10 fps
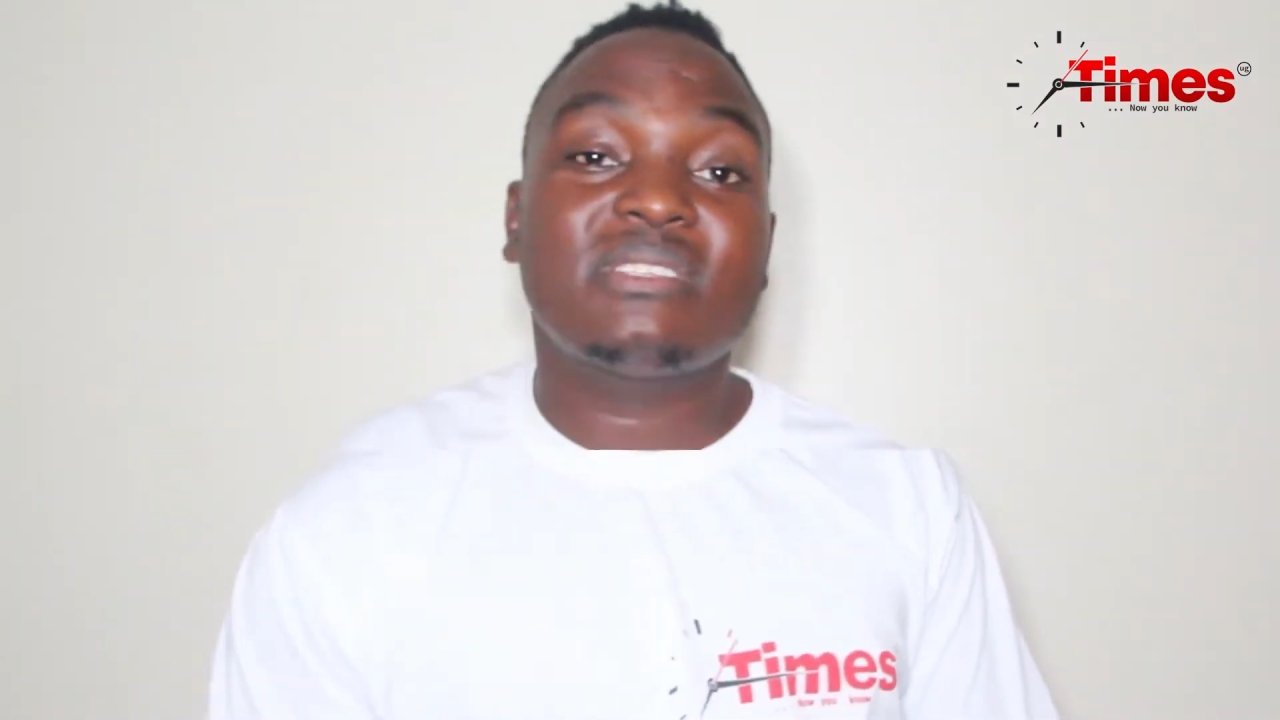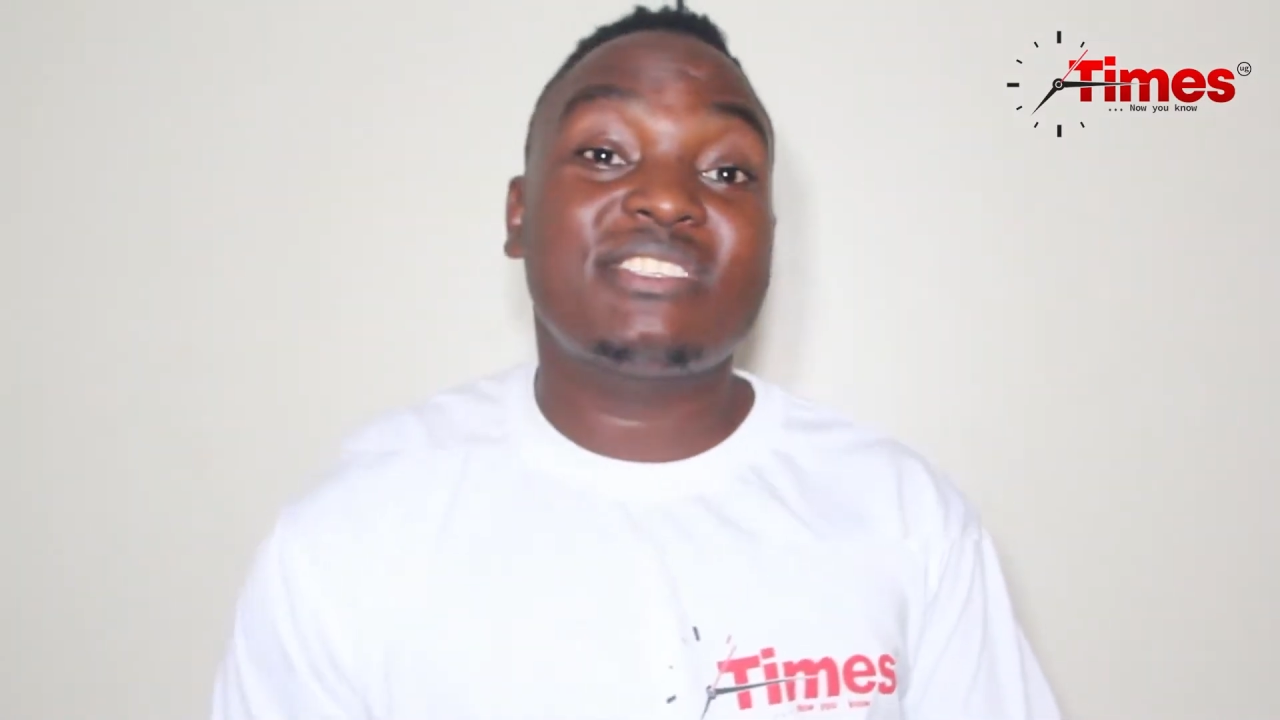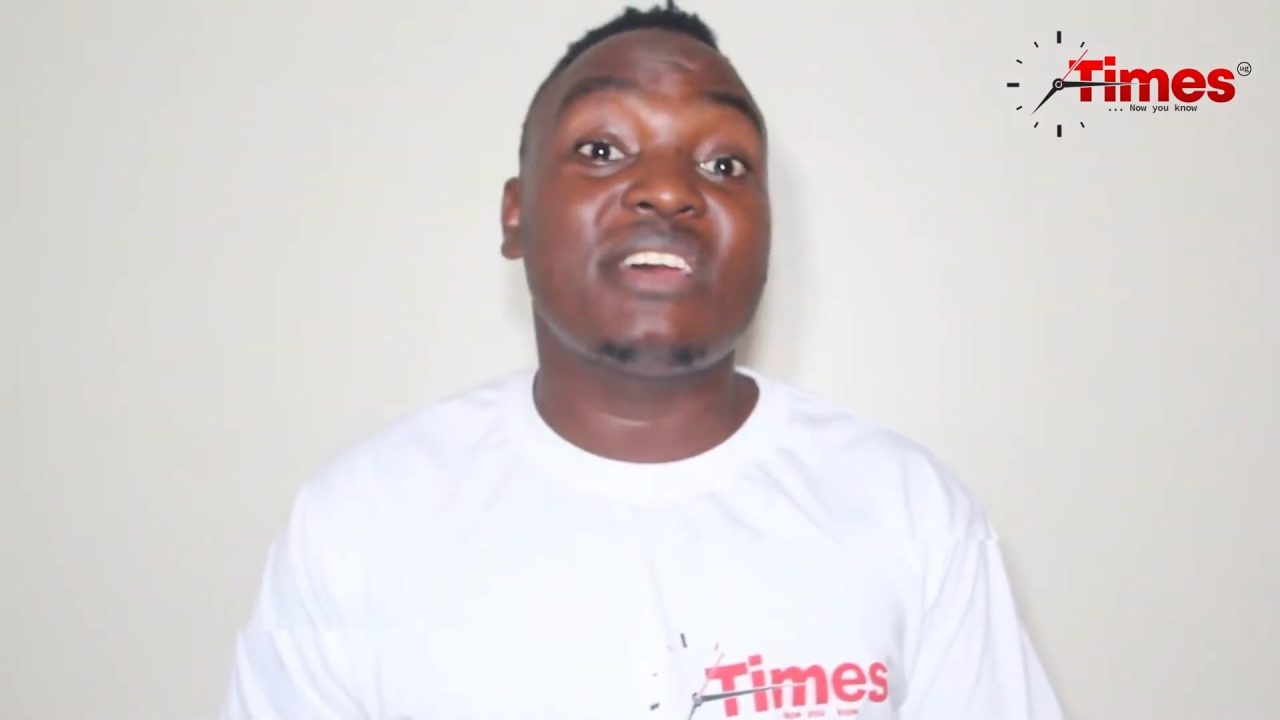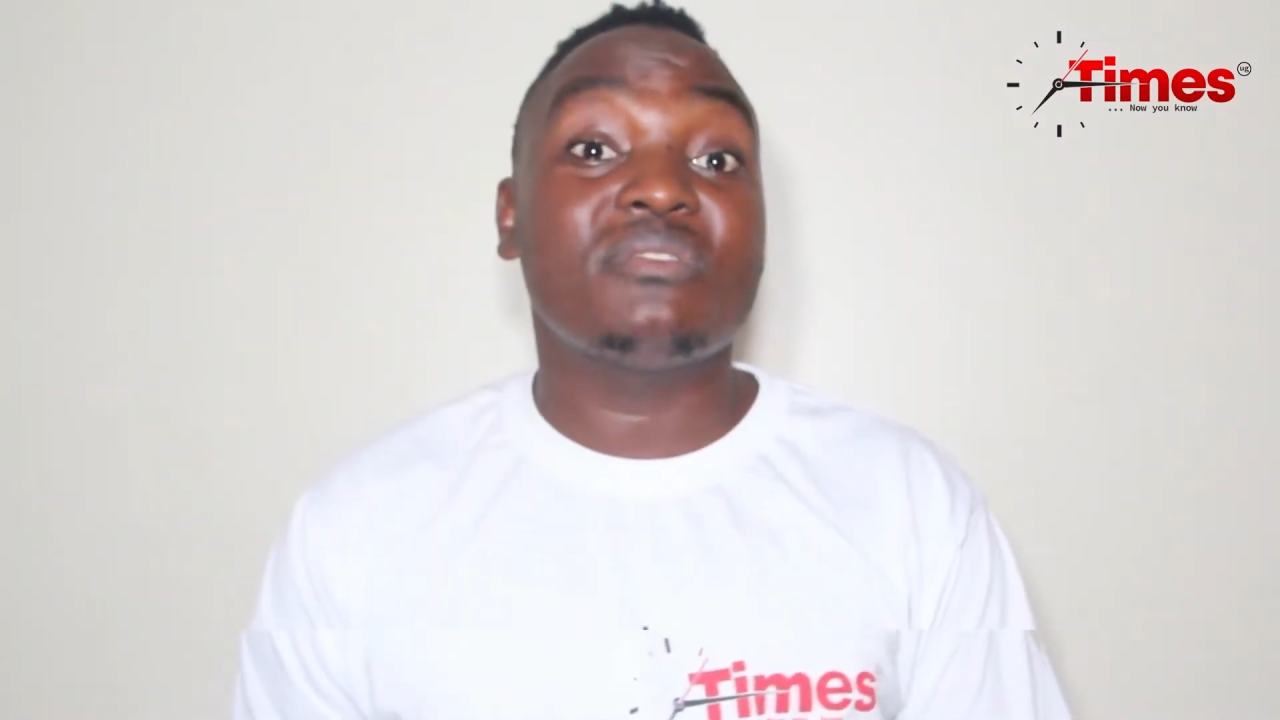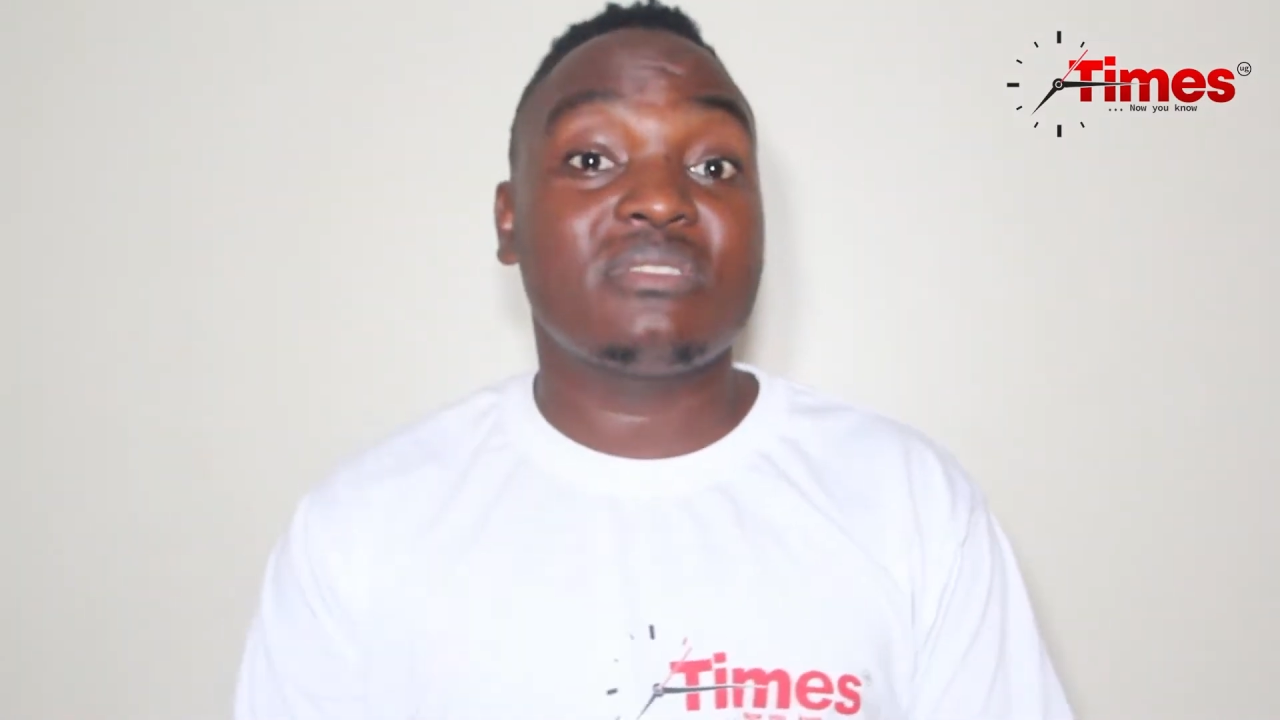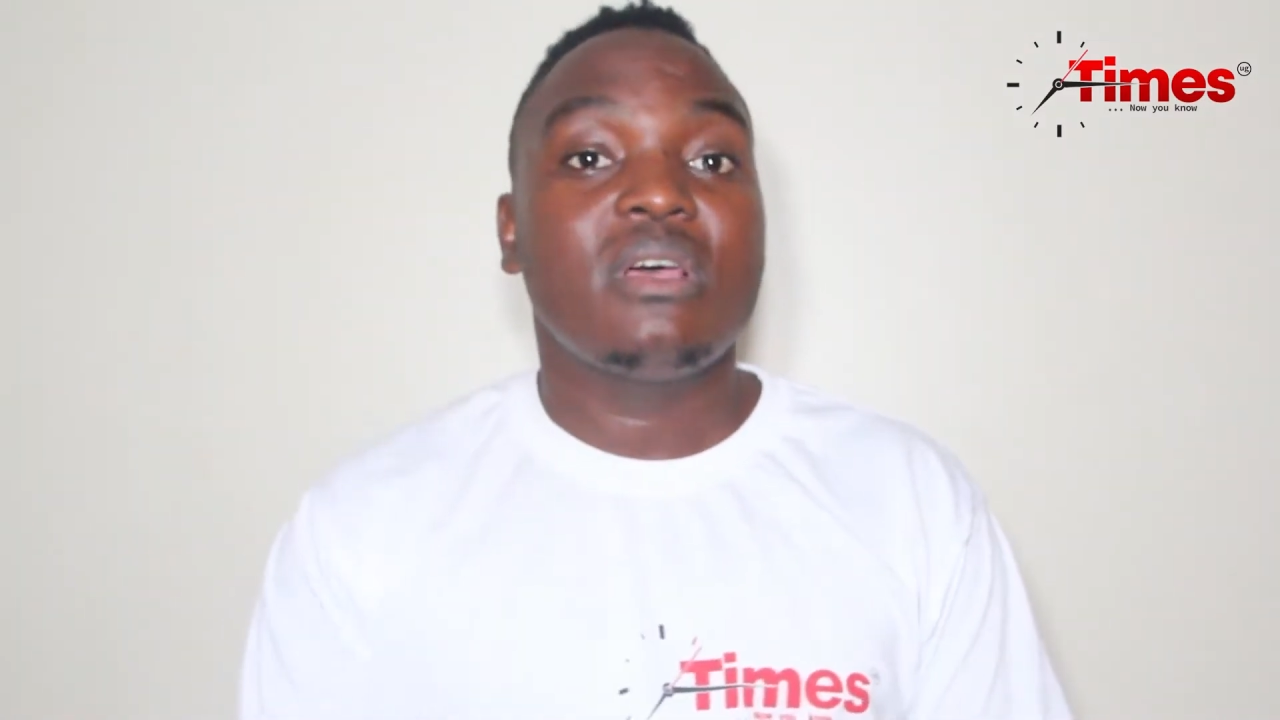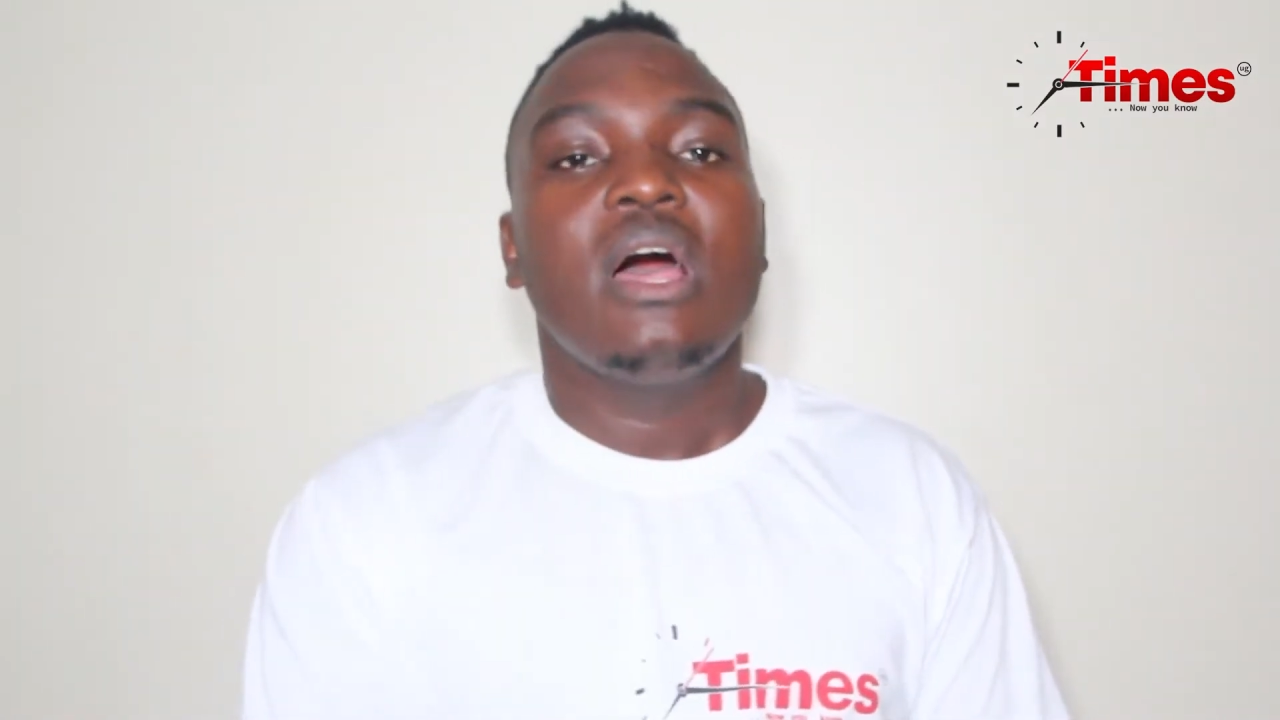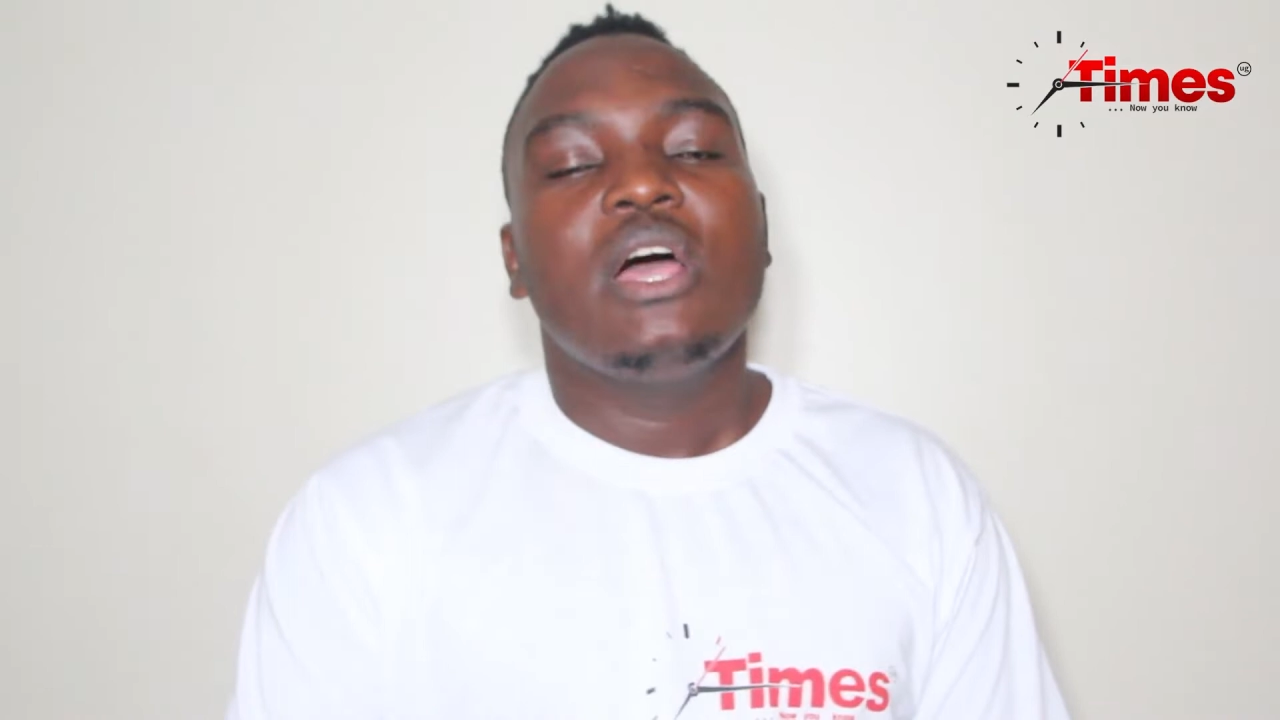channel